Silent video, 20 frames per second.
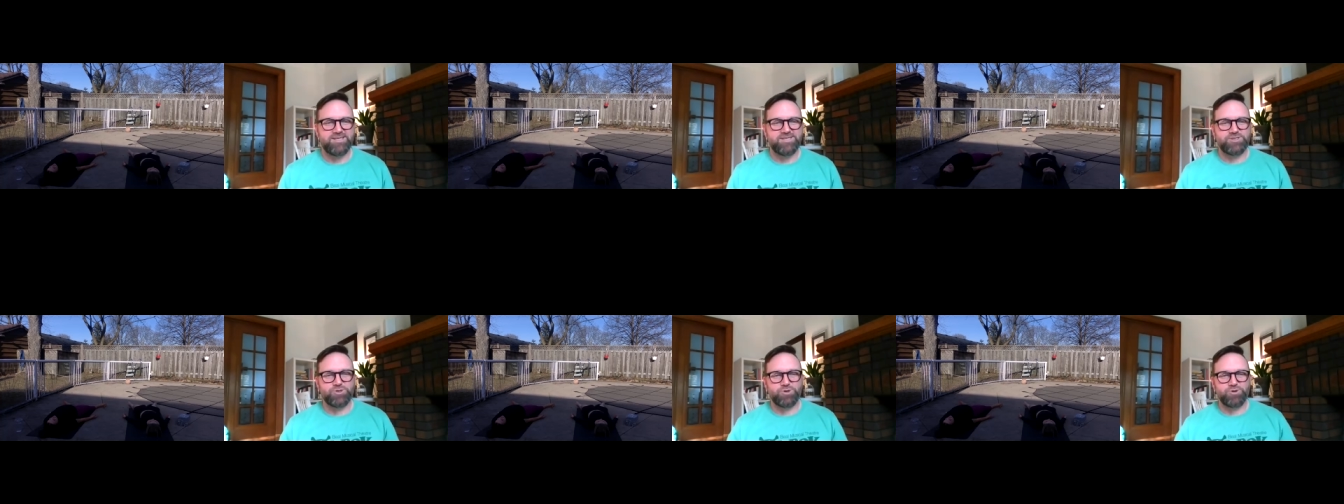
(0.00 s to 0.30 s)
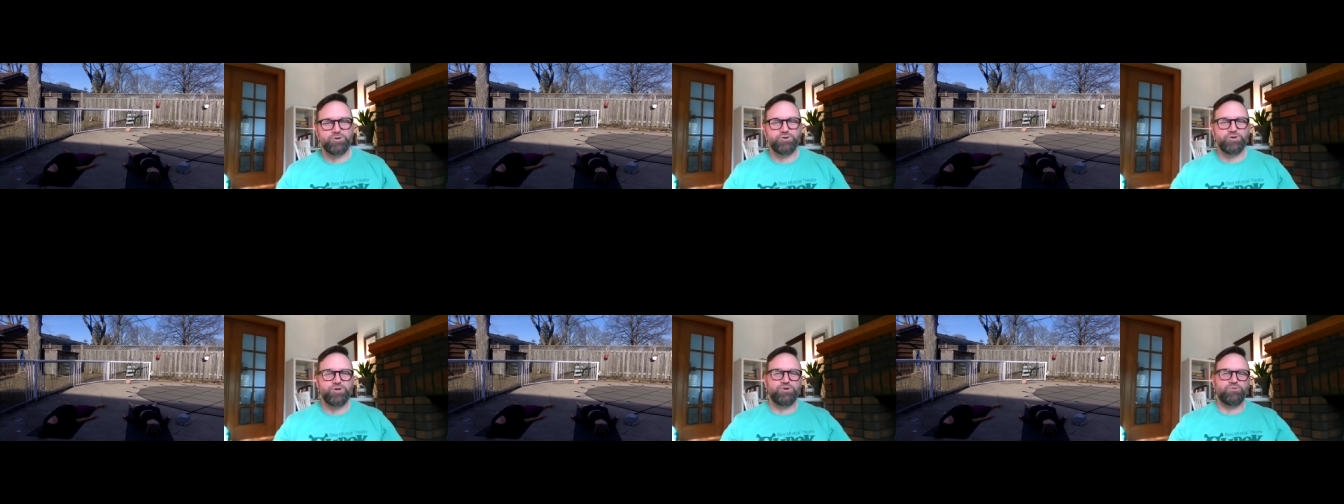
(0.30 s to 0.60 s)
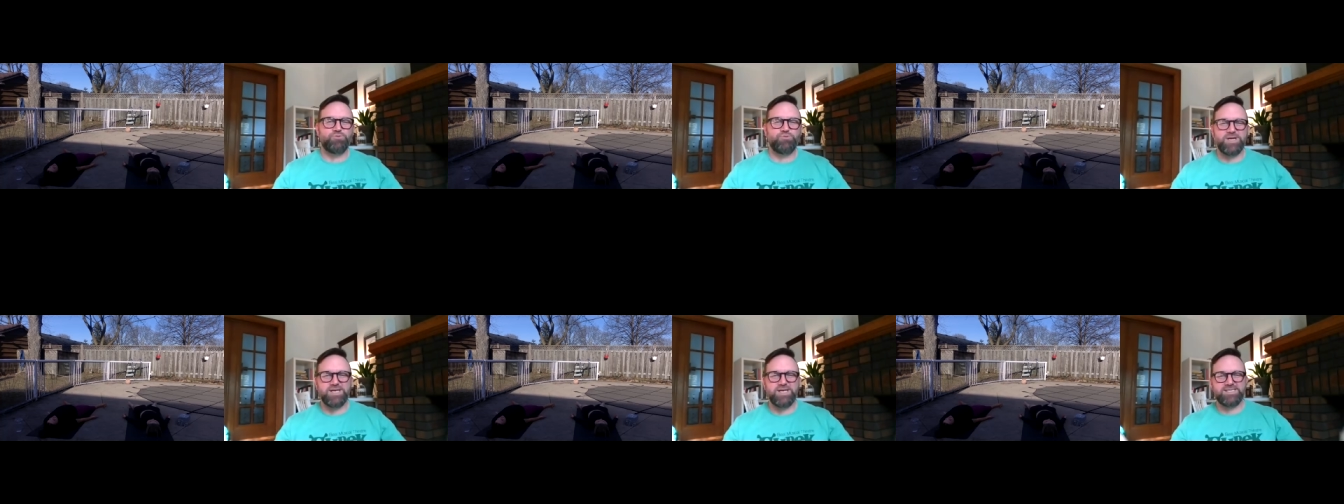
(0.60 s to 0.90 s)
Circle
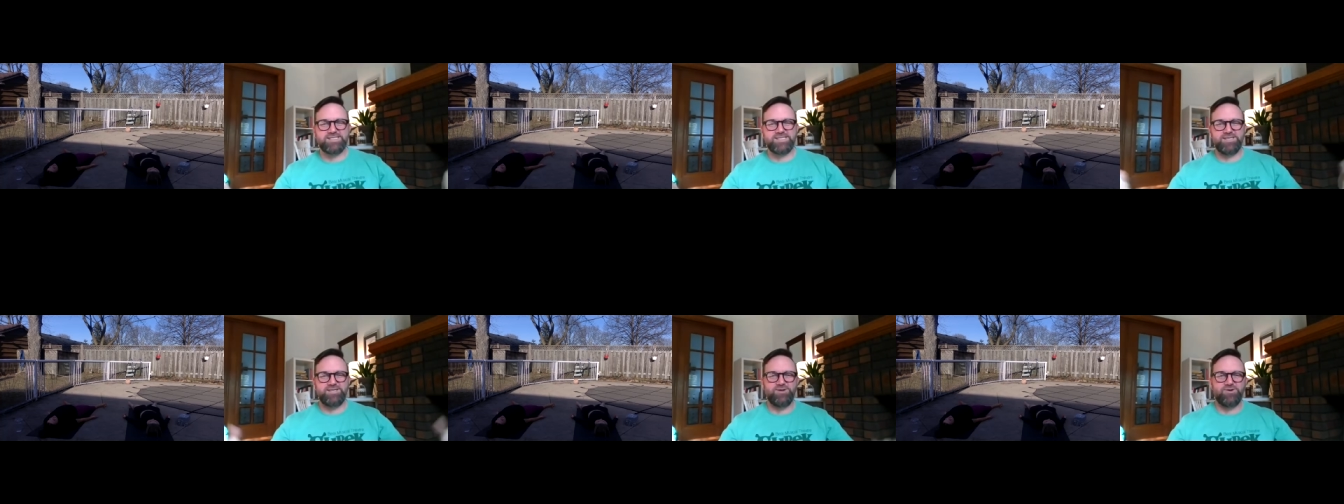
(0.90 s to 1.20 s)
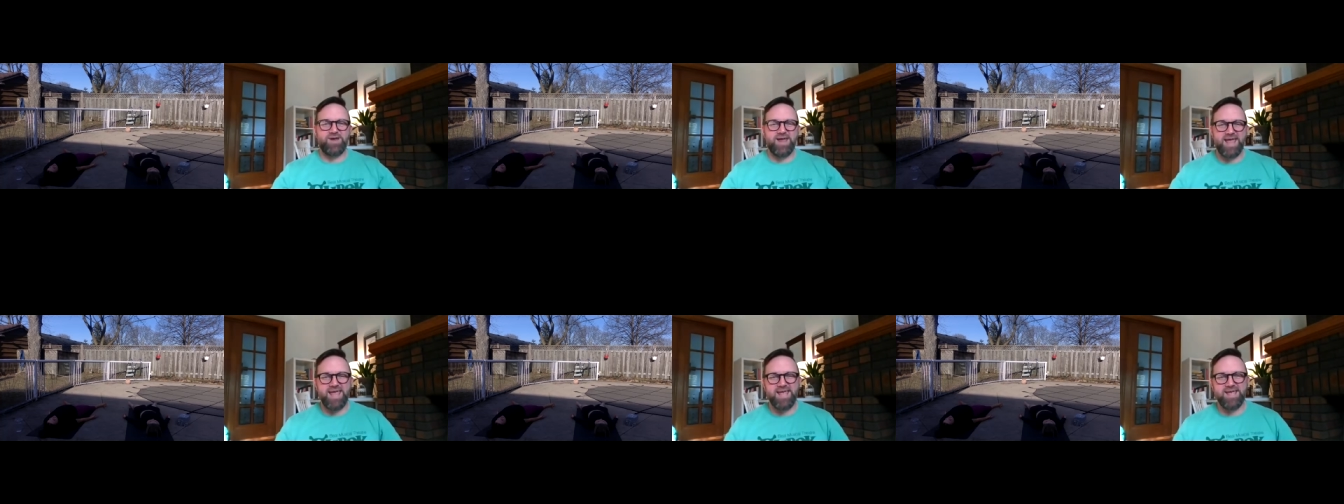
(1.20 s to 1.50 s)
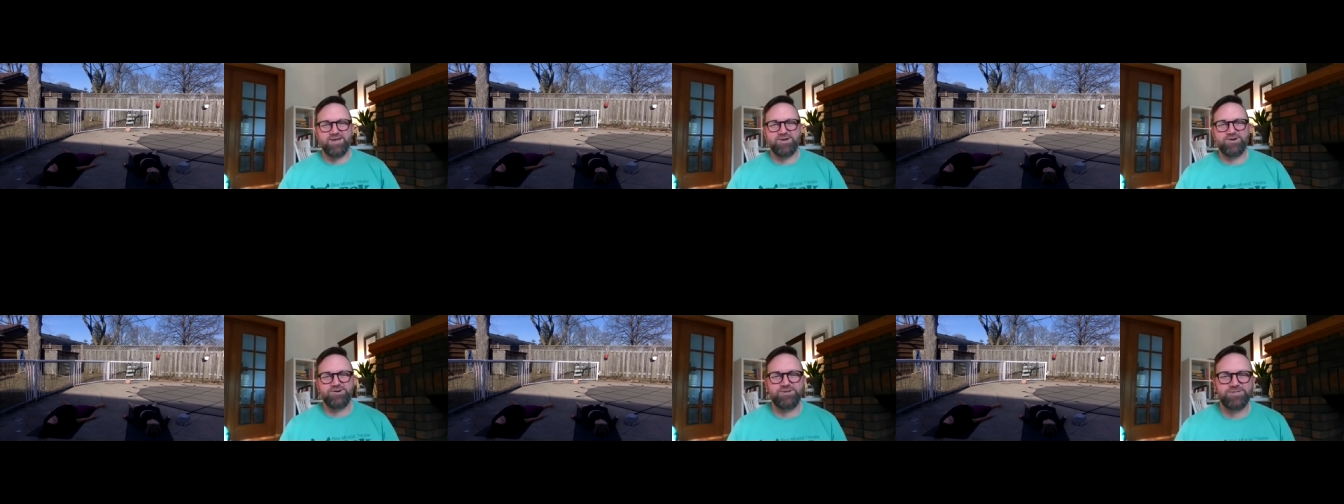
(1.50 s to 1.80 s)
your wrists and your
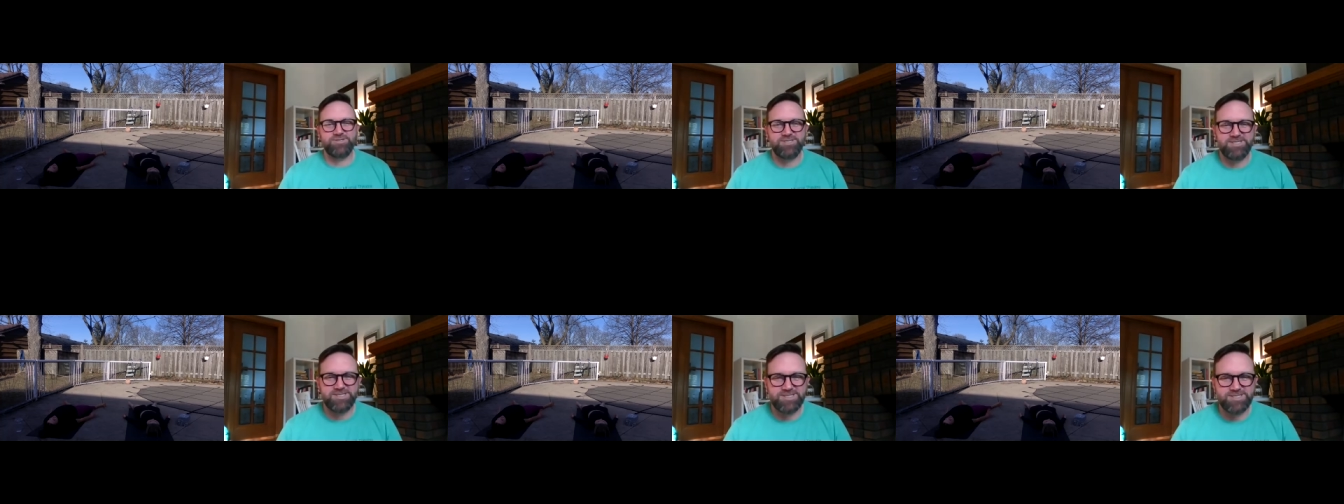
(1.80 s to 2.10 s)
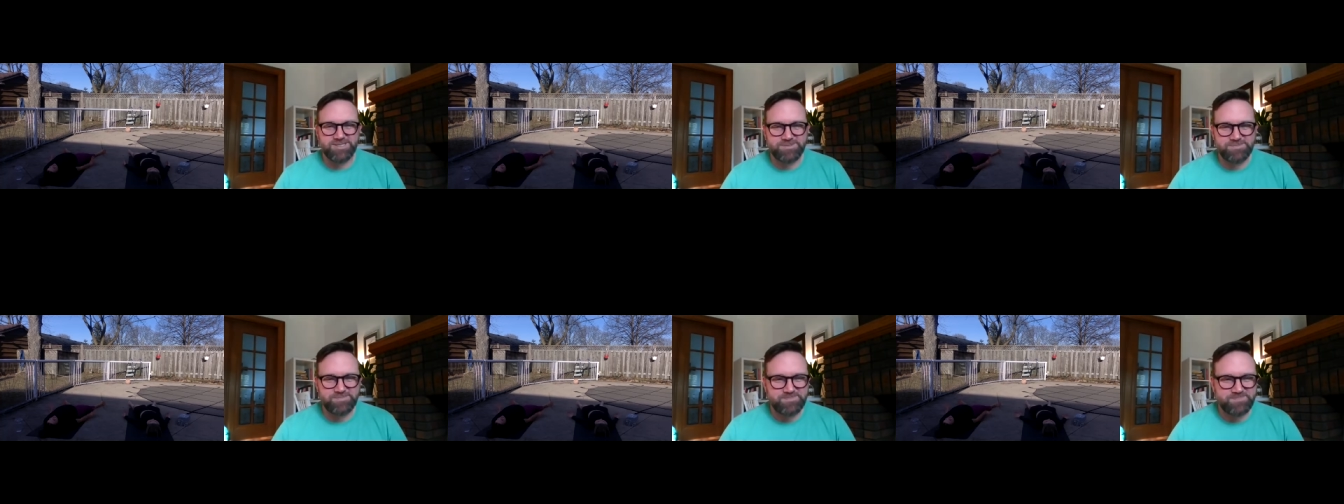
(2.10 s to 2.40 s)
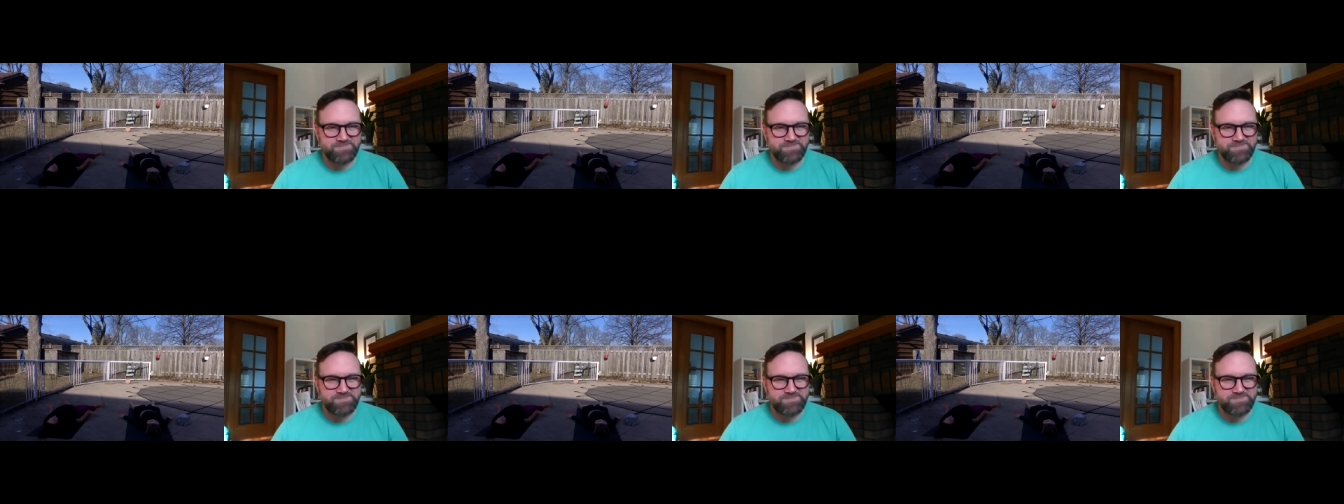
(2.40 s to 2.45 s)
ankles.